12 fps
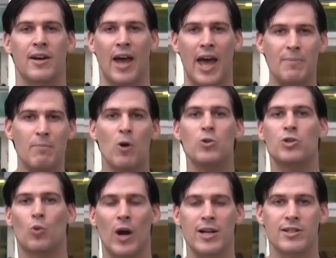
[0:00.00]
and
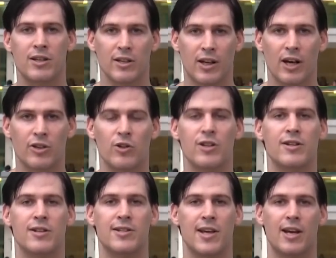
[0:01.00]
most Western countries
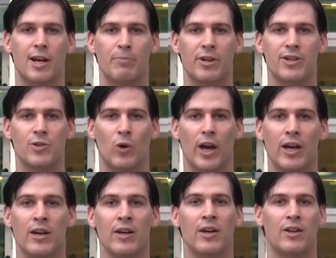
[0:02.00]
are set up this way.